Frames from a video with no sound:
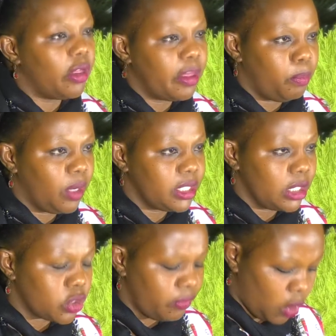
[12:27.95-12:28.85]
the
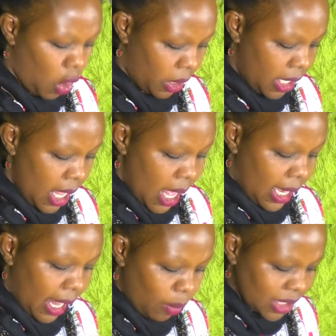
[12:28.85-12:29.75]
presence of God.
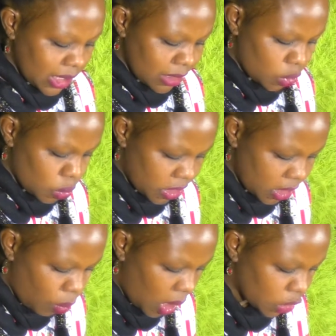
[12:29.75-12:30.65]
And I want us to
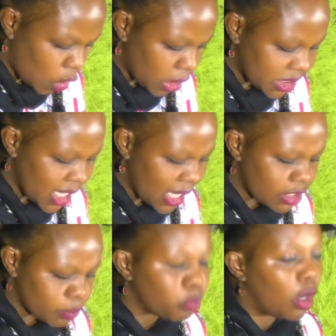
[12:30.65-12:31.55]
see what God
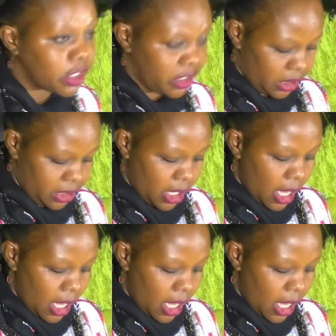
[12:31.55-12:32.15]
tells Moses